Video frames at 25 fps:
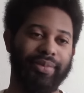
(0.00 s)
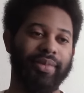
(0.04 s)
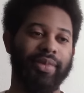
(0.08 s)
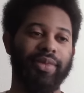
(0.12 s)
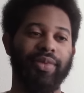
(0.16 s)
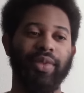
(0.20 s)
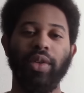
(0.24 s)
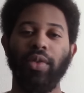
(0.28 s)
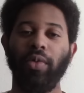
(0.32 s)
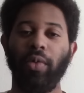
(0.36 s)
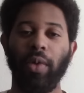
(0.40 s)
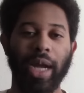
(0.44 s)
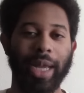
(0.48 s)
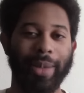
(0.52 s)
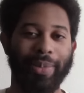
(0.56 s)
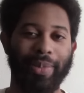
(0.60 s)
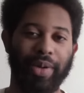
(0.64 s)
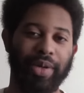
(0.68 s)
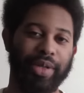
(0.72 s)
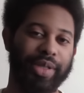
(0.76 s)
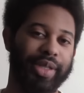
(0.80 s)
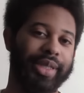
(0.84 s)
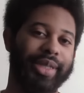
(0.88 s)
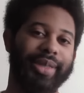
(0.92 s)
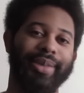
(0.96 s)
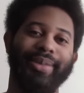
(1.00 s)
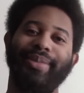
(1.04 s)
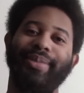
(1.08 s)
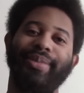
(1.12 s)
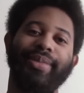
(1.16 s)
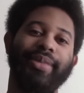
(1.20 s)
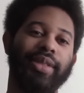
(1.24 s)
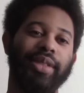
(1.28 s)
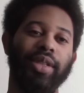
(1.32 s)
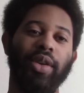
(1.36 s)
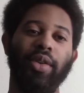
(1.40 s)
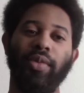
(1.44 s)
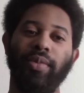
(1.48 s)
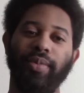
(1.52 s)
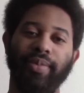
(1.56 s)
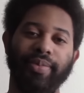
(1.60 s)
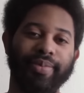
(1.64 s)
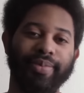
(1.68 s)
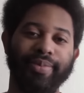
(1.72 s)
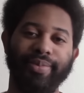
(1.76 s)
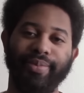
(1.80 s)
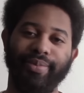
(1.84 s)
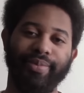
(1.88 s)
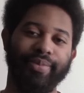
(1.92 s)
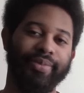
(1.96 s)
if you're a white person, don't
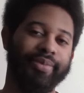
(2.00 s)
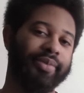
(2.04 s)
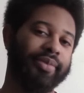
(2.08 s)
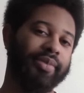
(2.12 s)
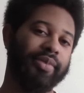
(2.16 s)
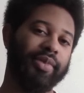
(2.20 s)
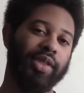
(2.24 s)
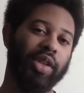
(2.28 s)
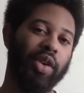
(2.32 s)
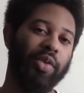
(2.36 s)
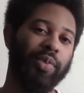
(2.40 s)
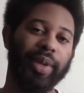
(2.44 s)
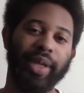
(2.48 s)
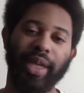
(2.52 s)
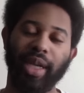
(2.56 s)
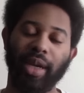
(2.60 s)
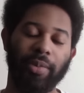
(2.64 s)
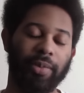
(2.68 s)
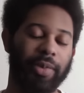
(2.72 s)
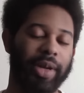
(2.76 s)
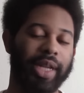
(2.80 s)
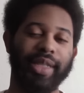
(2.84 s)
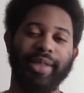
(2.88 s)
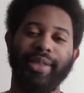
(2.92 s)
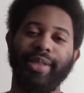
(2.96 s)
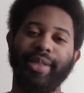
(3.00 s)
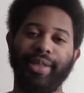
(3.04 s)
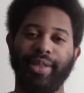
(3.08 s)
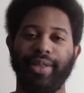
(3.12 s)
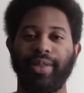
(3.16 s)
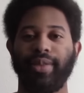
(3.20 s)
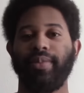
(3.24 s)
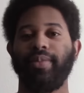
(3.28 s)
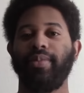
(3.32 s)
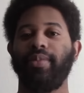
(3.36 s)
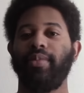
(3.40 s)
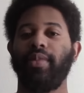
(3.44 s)
become racist.